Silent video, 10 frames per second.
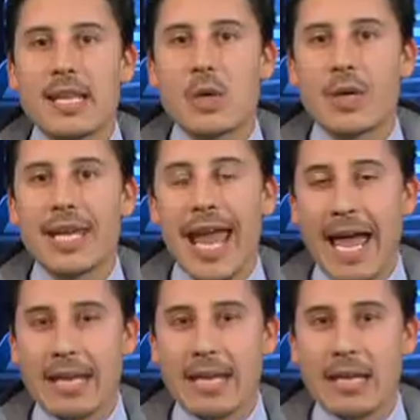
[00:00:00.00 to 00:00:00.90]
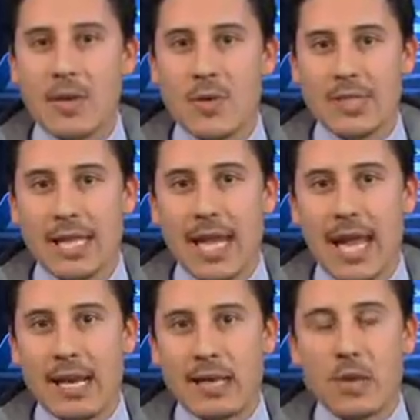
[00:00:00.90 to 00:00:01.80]
then your candidate, you as a
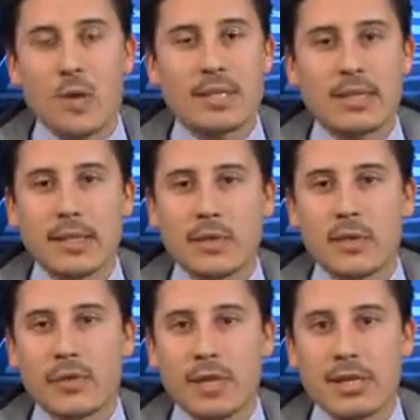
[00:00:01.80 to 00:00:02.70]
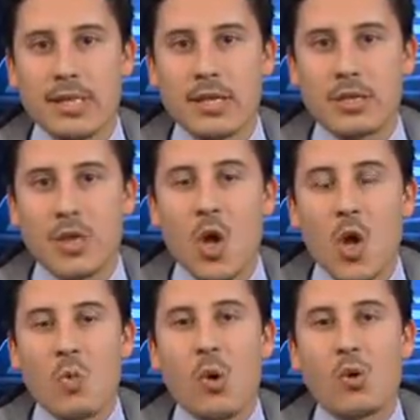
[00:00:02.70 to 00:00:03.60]
candidate or as a leader of organization,
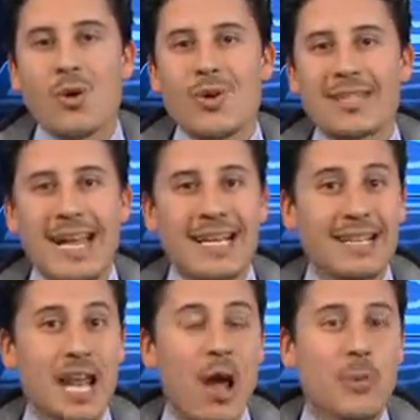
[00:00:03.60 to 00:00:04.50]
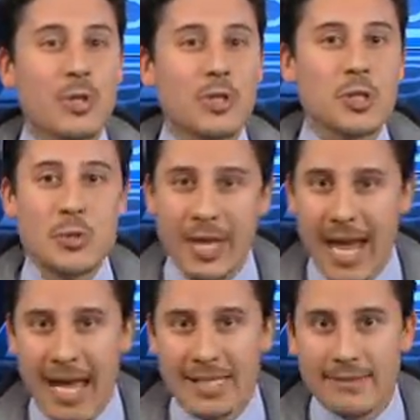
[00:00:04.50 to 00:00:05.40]
won't know exactly how much you
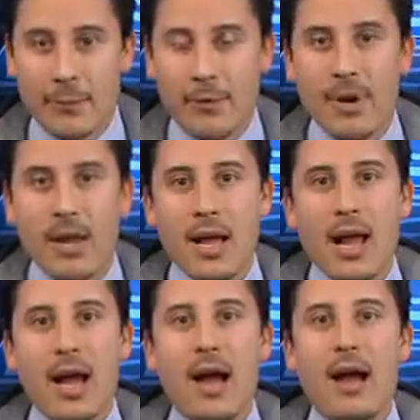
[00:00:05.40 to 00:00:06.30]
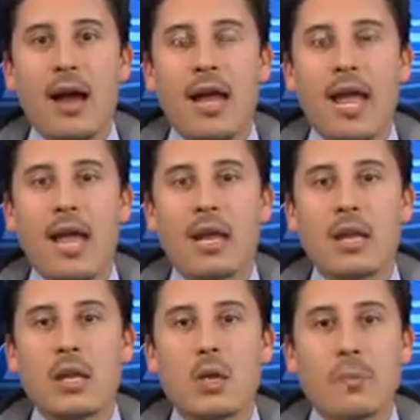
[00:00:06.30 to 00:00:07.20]
can ask for,
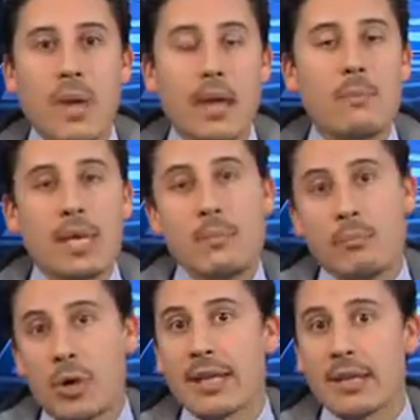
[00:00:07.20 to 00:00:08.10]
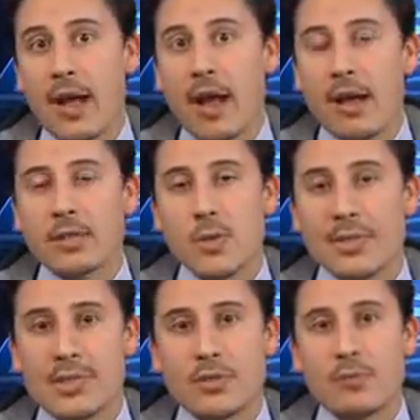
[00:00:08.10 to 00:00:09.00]
and you may be breaking the law.
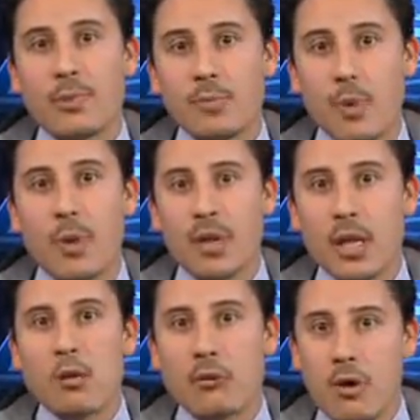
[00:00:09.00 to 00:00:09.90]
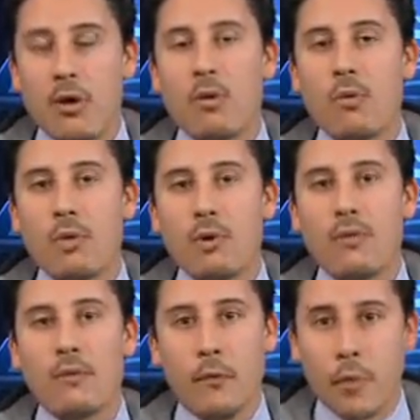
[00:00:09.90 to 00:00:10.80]
So it's extremely important that you know
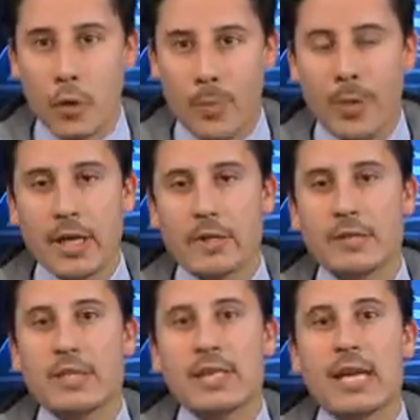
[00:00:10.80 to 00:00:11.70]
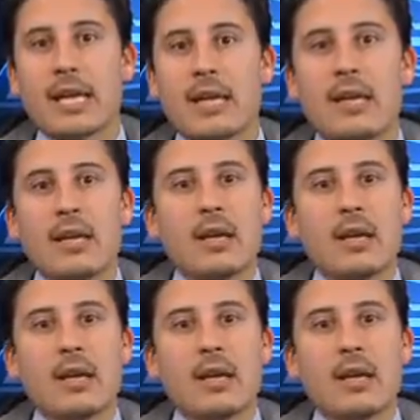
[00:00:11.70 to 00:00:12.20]
for your particular state,